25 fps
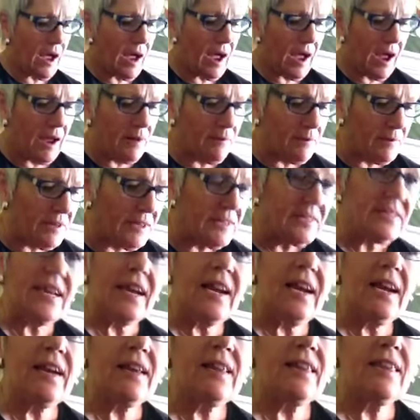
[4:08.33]
I'm going to
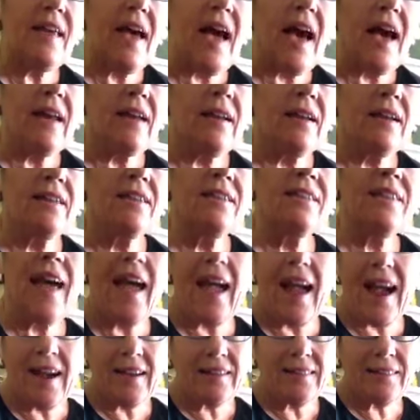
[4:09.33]
take that
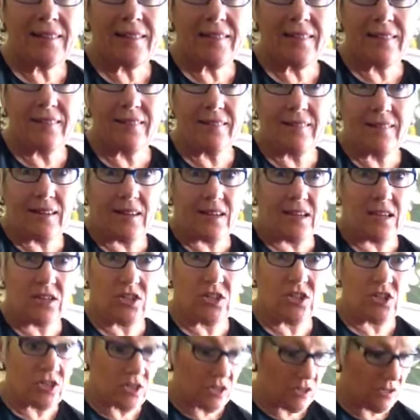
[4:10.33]
last
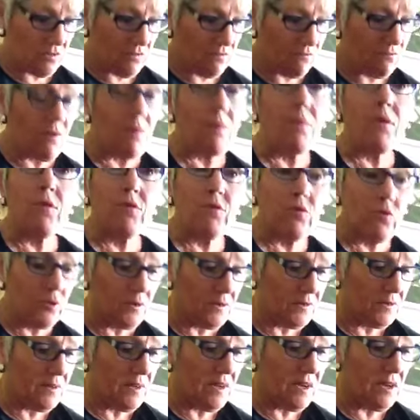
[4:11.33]
stitch from the
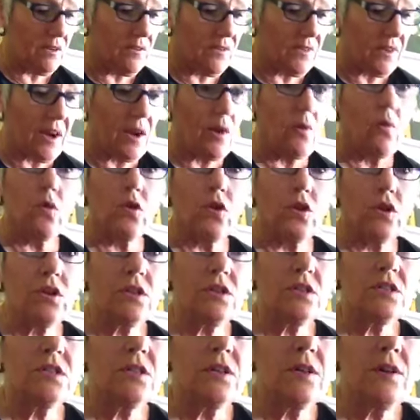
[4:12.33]
first needle that I
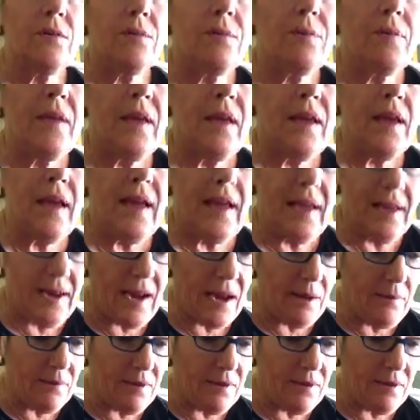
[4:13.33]
worked, and I'm